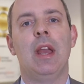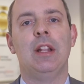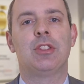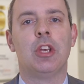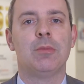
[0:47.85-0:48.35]

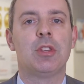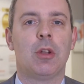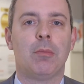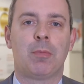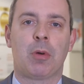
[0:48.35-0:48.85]
In terms
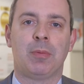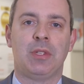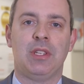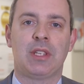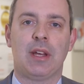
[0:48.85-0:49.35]
of the number of
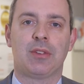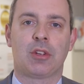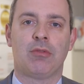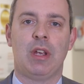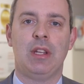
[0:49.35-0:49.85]
property sales
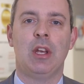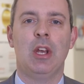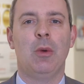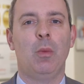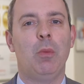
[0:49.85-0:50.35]
agreed,
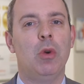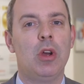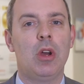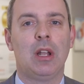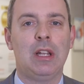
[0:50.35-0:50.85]
we
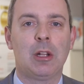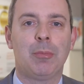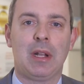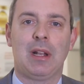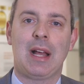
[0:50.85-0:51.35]
were a little
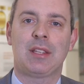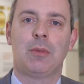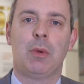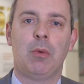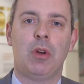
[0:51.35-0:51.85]
bit less
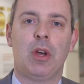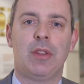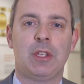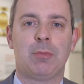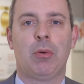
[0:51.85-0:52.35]
than we were
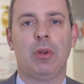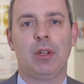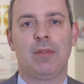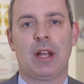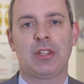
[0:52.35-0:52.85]
at this
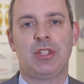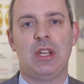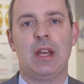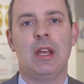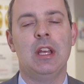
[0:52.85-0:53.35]
point of last
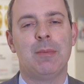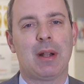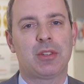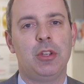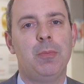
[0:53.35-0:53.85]
year,
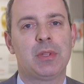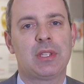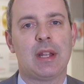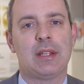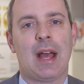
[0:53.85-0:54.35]
about
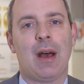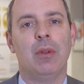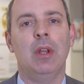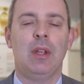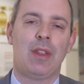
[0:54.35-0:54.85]
2%
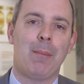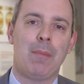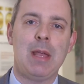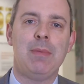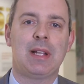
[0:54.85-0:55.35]
down. That
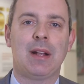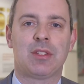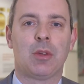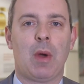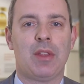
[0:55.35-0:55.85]
may be down
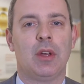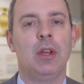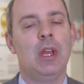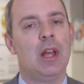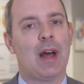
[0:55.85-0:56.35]
to the
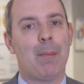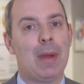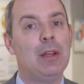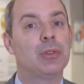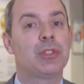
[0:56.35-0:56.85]
weather. That
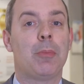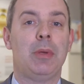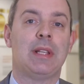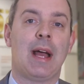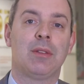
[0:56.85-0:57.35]
may also
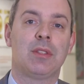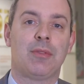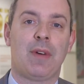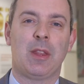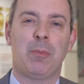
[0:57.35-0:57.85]
be down to
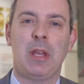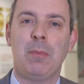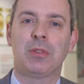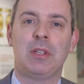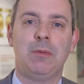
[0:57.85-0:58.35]
the fact that
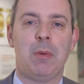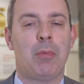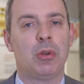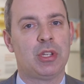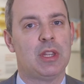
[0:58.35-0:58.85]
people seem to be
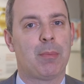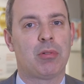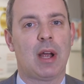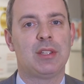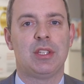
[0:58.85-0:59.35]
pushing their
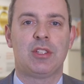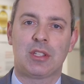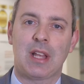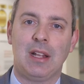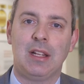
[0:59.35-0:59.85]
prices
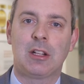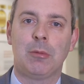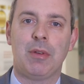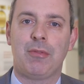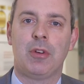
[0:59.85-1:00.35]
just that
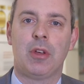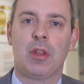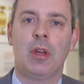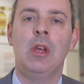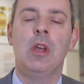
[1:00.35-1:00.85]
little bit
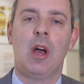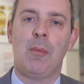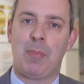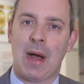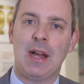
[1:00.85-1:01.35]
further,
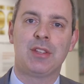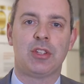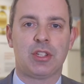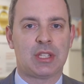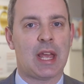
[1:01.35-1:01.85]
and buyers
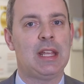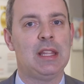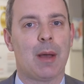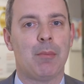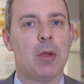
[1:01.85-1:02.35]
are just
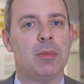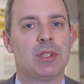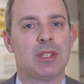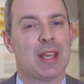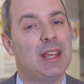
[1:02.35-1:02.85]
taking that
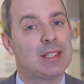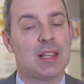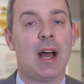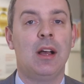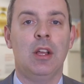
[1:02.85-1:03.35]
moment to say, is
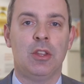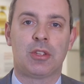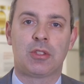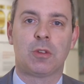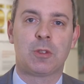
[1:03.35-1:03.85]
that
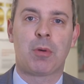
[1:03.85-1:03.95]
the sort